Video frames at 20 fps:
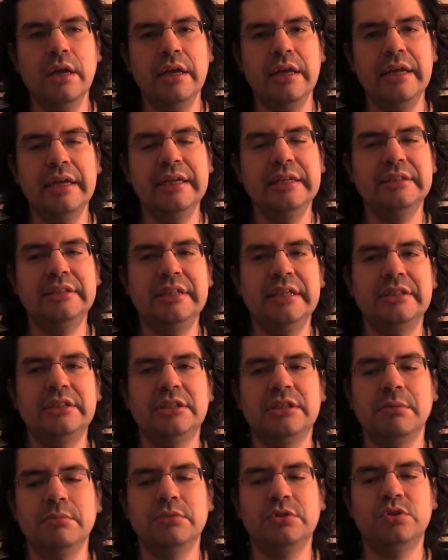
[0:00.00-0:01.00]
Is it
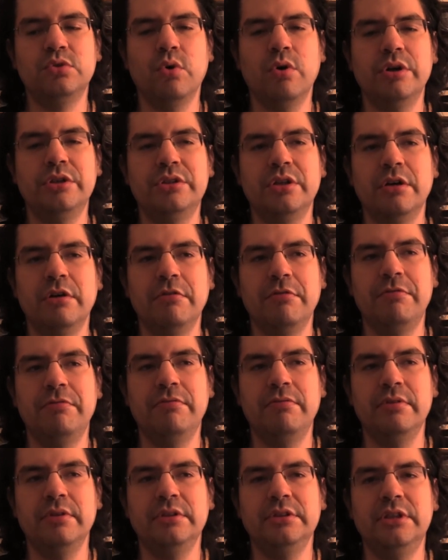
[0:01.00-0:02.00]
some sort
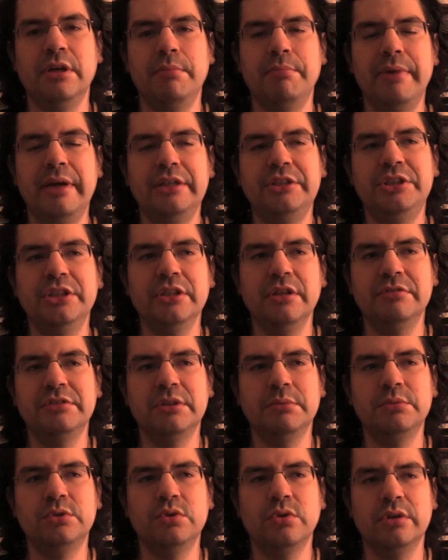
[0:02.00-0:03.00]
of dimension of
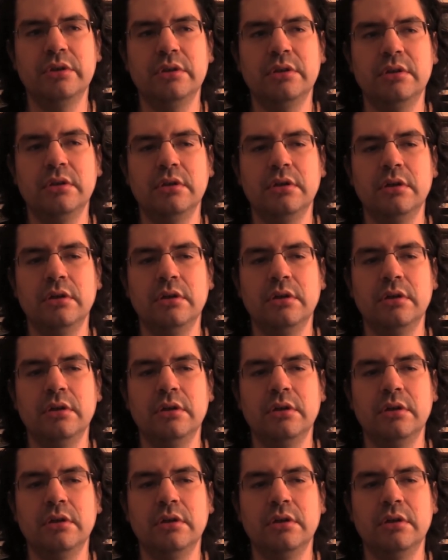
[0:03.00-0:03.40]
some sort?